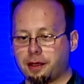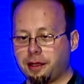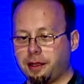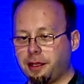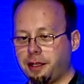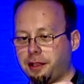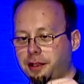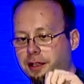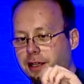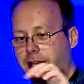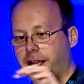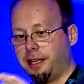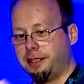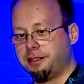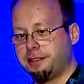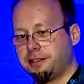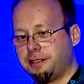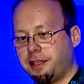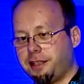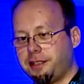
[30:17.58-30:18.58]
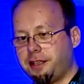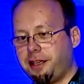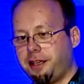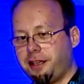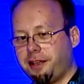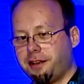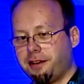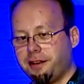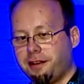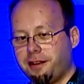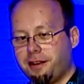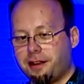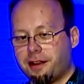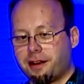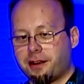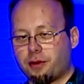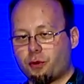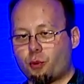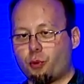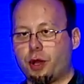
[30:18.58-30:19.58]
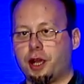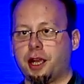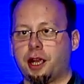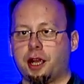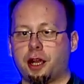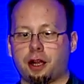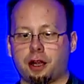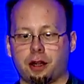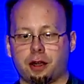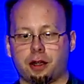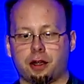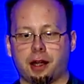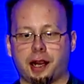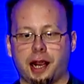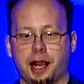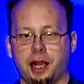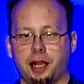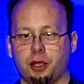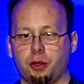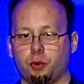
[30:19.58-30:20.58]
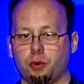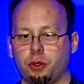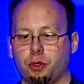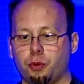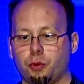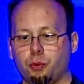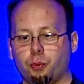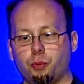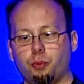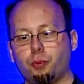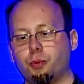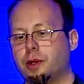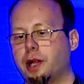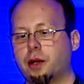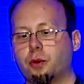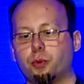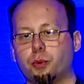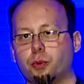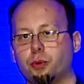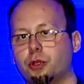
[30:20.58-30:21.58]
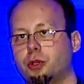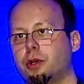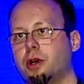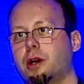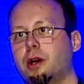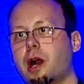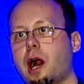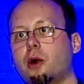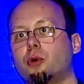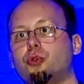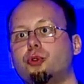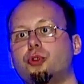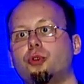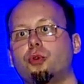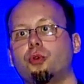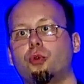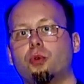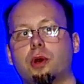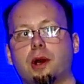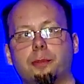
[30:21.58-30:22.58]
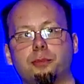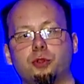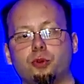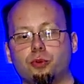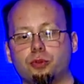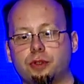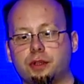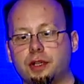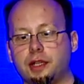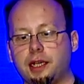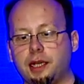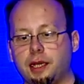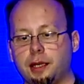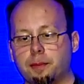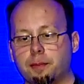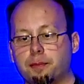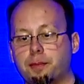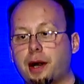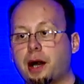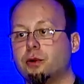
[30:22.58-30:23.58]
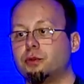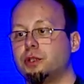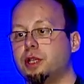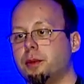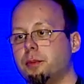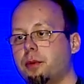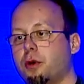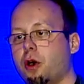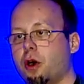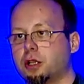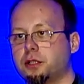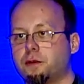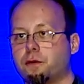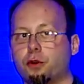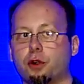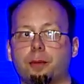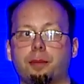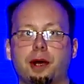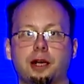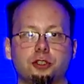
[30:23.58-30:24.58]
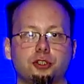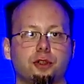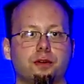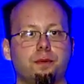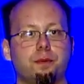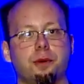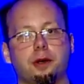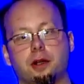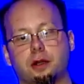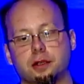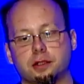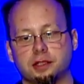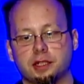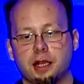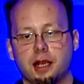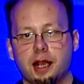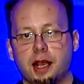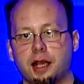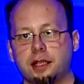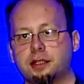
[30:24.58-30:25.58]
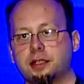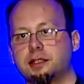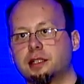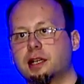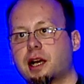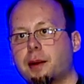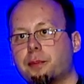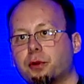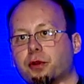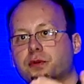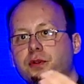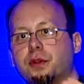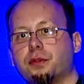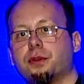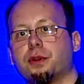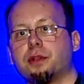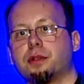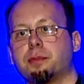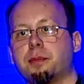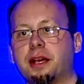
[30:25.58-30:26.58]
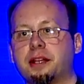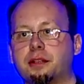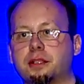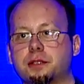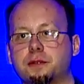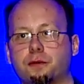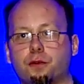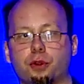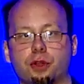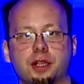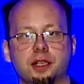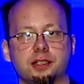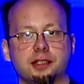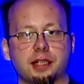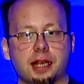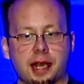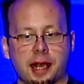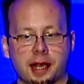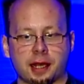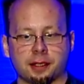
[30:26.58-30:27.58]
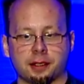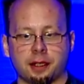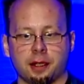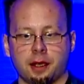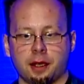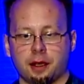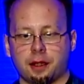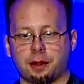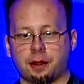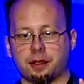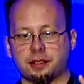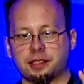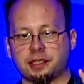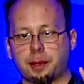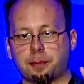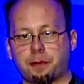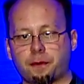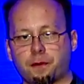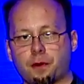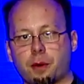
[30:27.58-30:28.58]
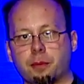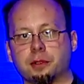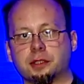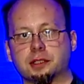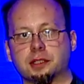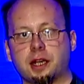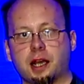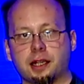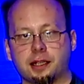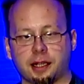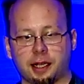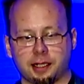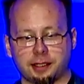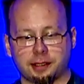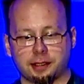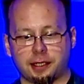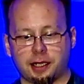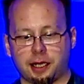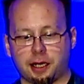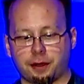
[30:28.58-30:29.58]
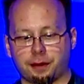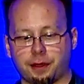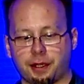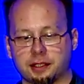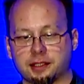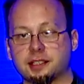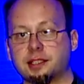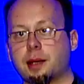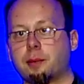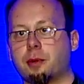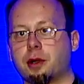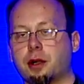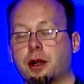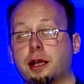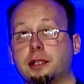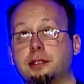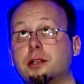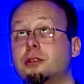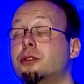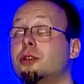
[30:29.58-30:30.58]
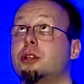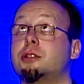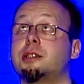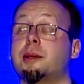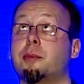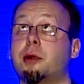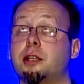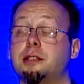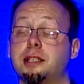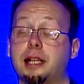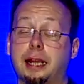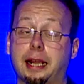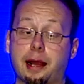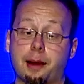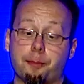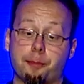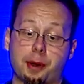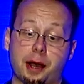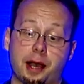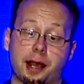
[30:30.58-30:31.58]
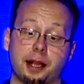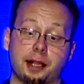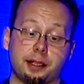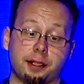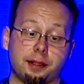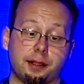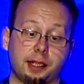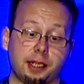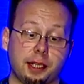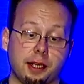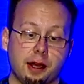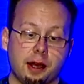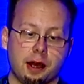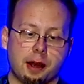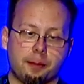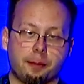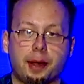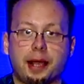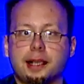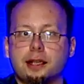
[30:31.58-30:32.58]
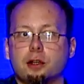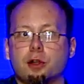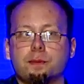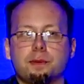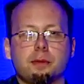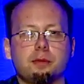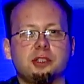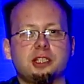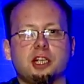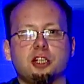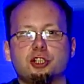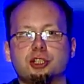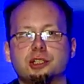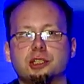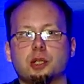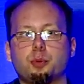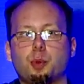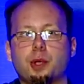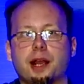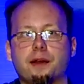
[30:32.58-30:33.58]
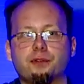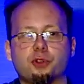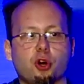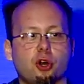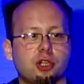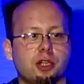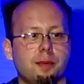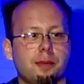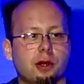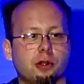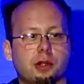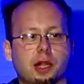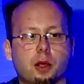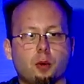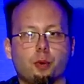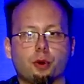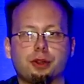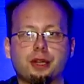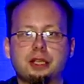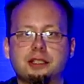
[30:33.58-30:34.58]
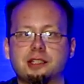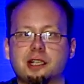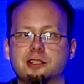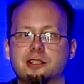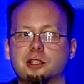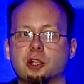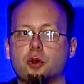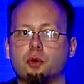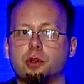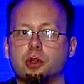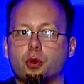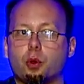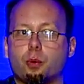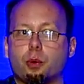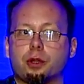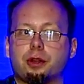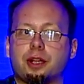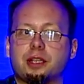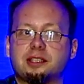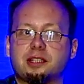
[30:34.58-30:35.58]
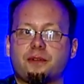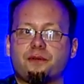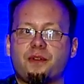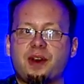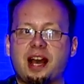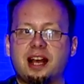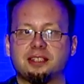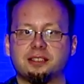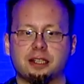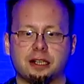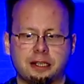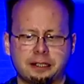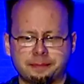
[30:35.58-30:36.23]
in the case study where, hey, how do you compute the bounding box for a bunch of parts? And there's a couple of different methods for this, and there are some performance guidelines there that summarize, not summarize, they combine the micro optimizations that we have talked about, like what things are slow and low, what things are fast.